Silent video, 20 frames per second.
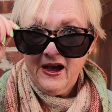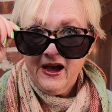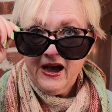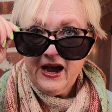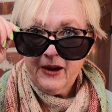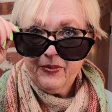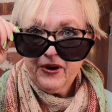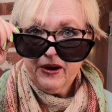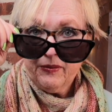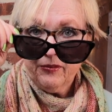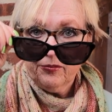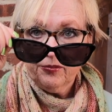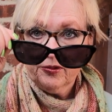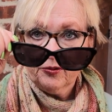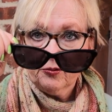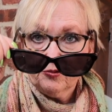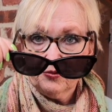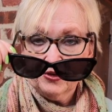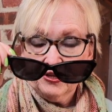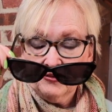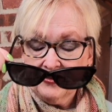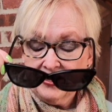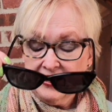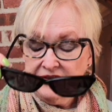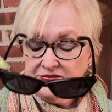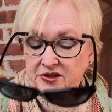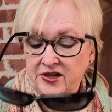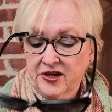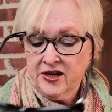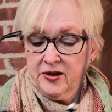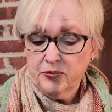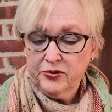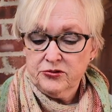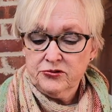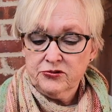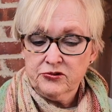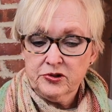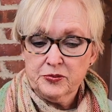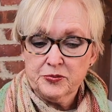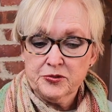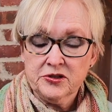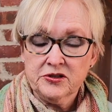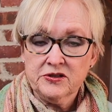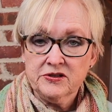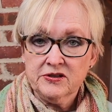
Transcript: I probably won't even have to get prescription